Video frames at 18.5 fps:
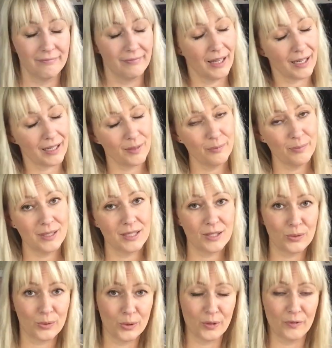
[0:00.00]
That can be
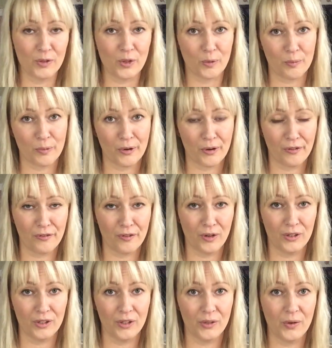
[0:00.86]
sort of your
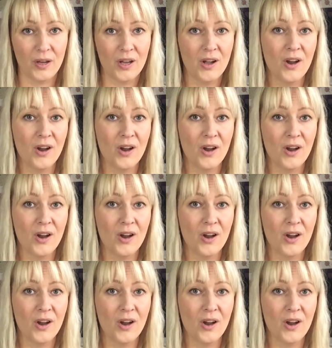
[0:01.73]
portfolio.